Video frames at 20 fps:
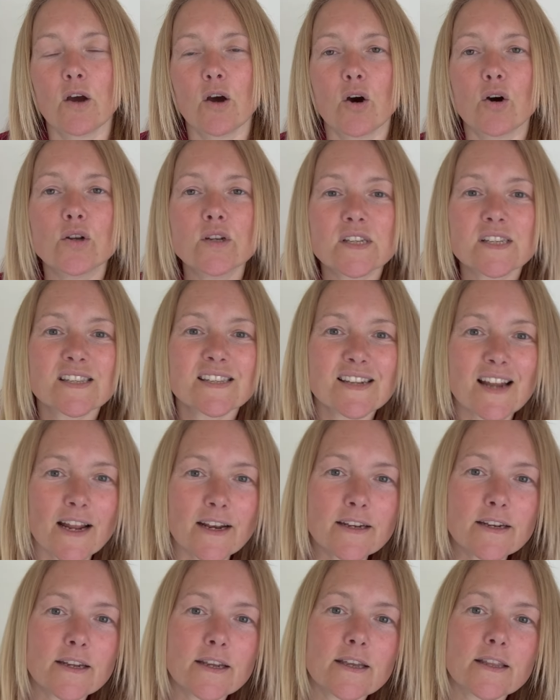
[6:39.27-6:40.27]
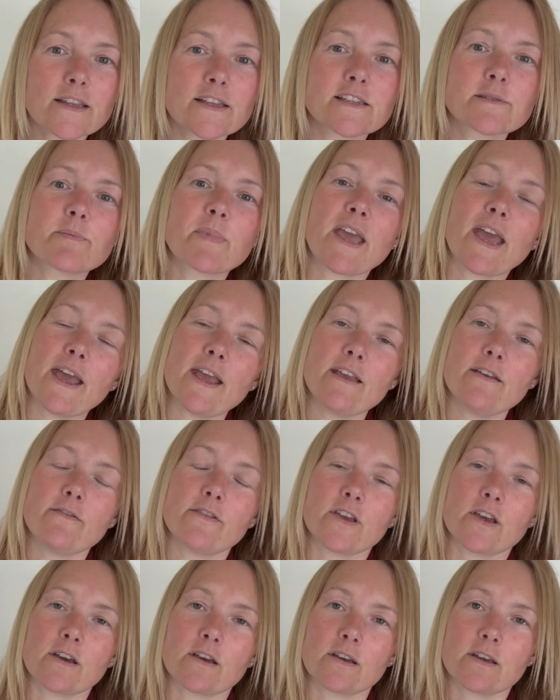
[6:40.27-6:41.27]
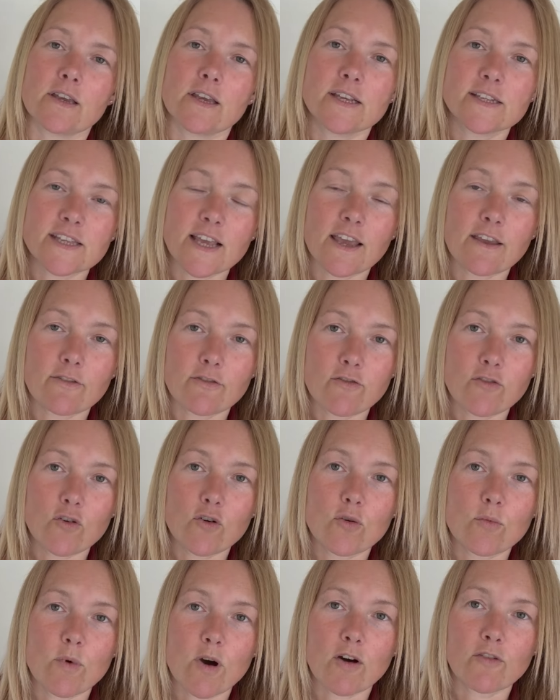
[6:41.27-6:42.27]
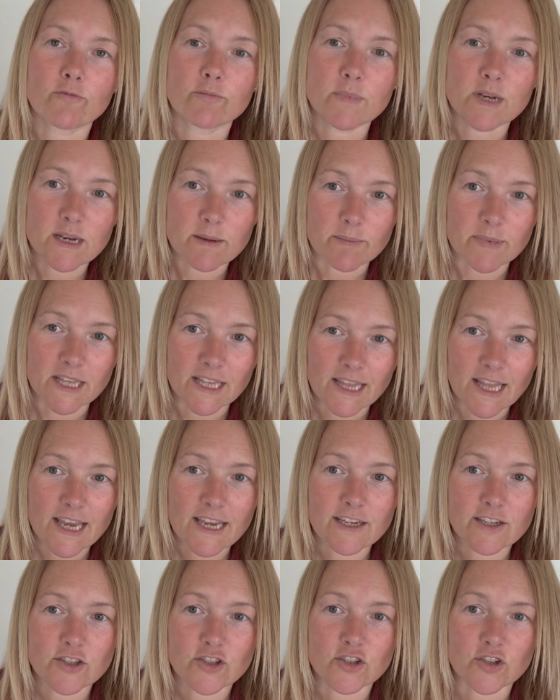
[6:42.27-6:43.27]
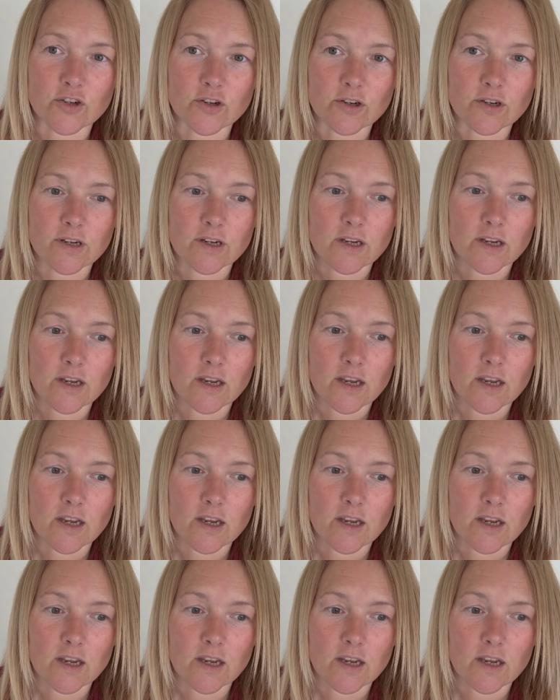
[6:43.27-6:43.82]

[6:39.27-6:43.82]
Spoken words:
Understanding this behaviour is a form of manipulation,